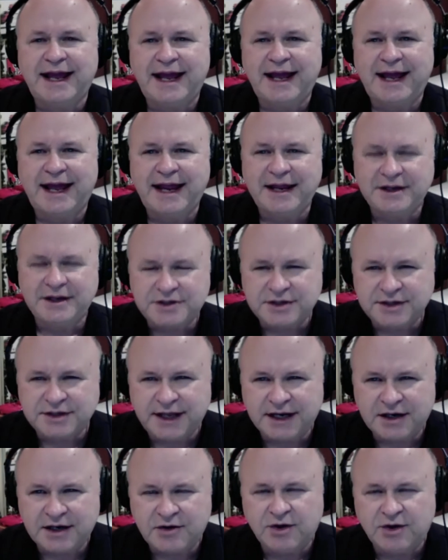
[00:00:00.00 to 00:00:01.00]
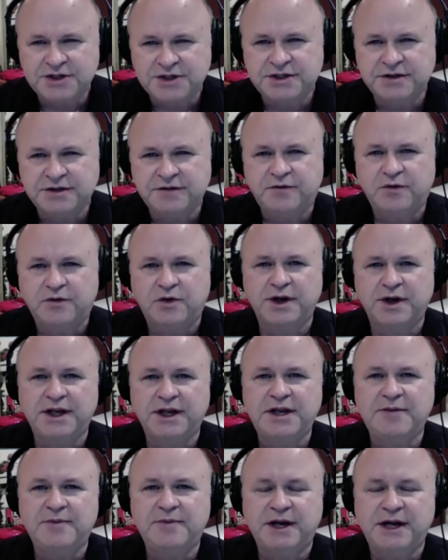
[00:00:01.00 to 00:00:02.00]
answer that question for
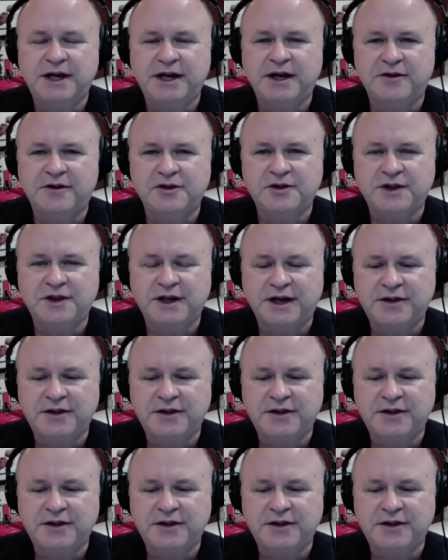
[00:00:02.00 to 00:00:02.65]
anybody other than I